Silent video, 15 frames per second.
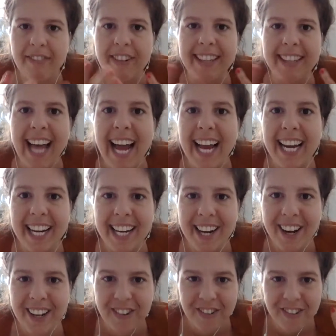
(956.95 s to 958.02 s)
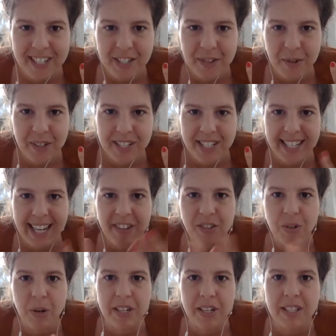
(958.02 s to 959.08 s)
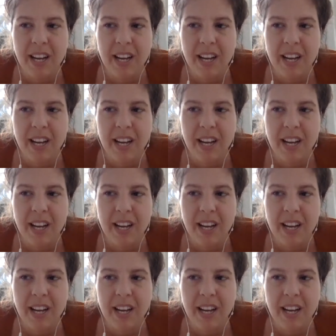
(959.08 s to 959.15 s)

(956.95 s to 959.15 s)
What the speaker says: Relying on the resources outdoors,